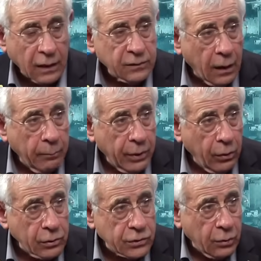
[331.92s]
Qatar
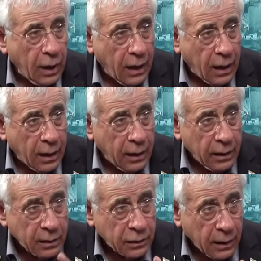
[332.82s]
belongs to
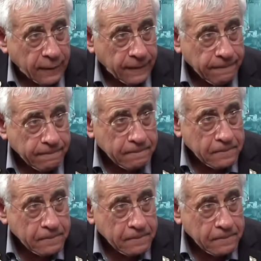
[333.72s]
Al Thani.